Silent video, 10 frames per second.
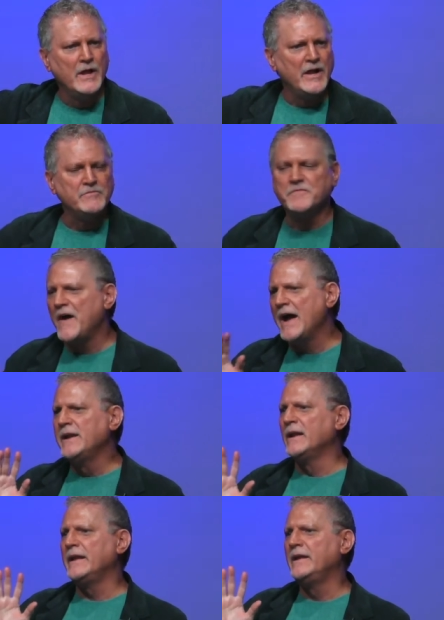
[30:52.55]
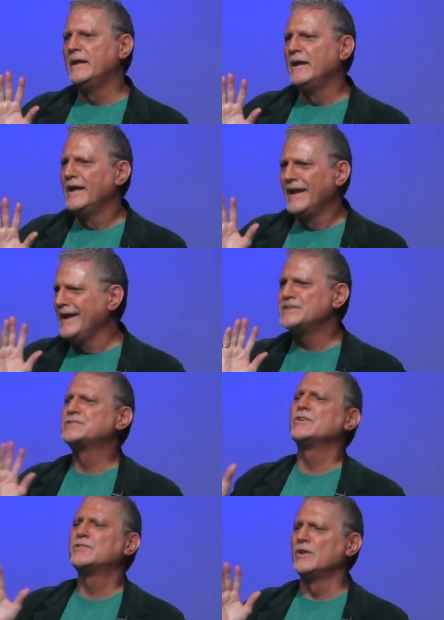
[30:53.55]
And finally, it
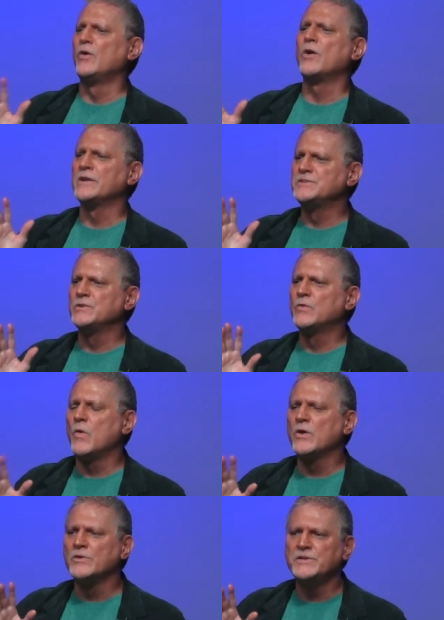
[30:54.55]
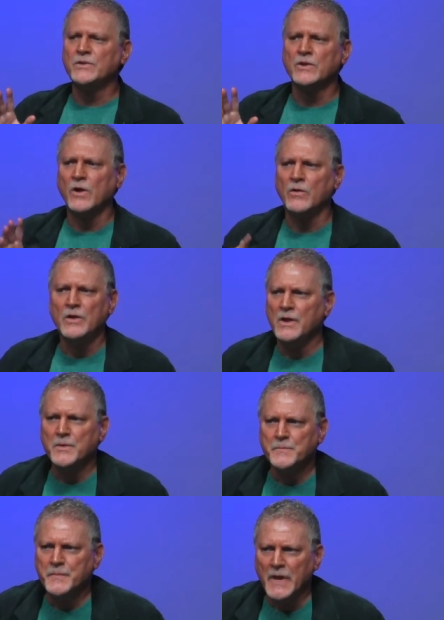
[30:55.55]
took the Lord until quarter to two to go,
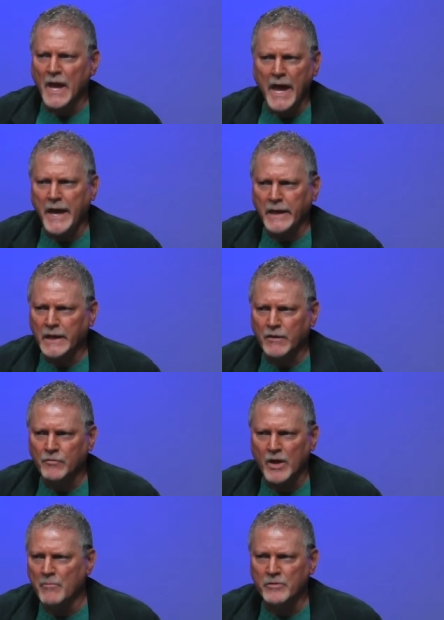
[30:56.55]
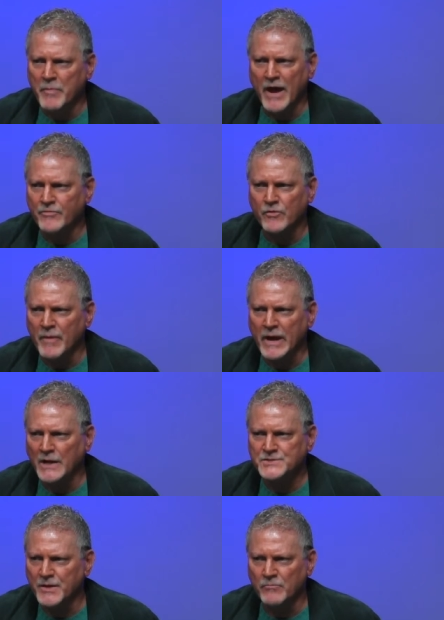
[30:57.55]
hey, if you come in the bathroom, I
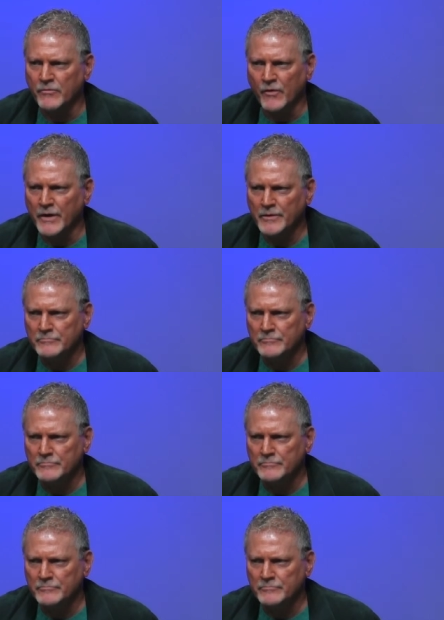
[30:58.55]
got something for you.